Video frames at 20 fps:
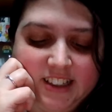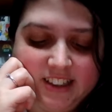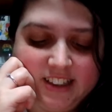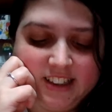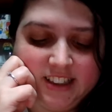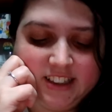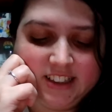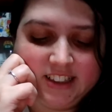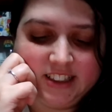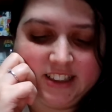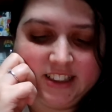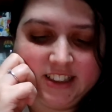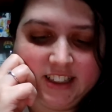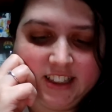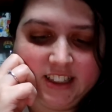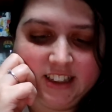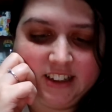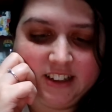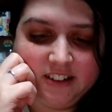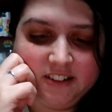Let's
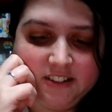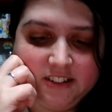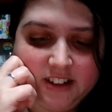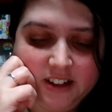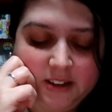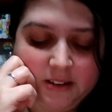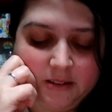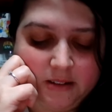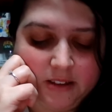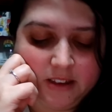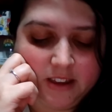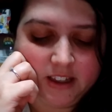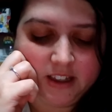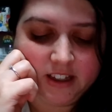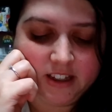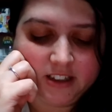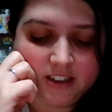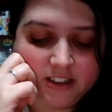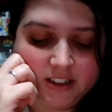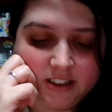see. Oh, I think
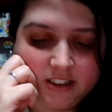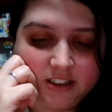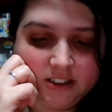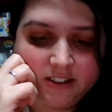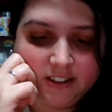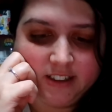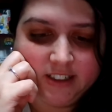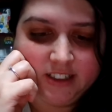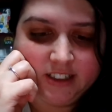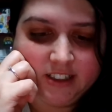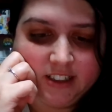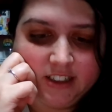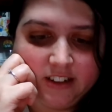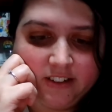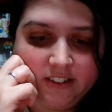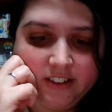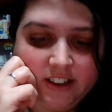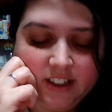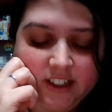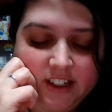I took a screenshot
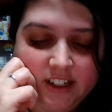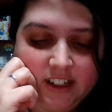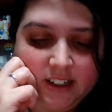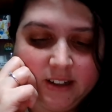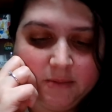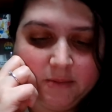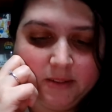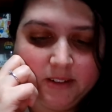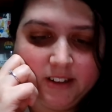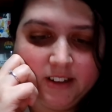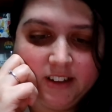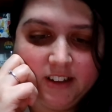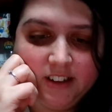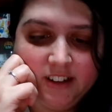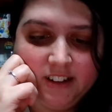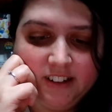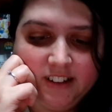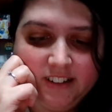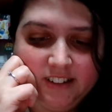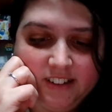when that happened.
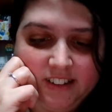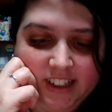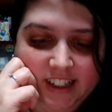Oh,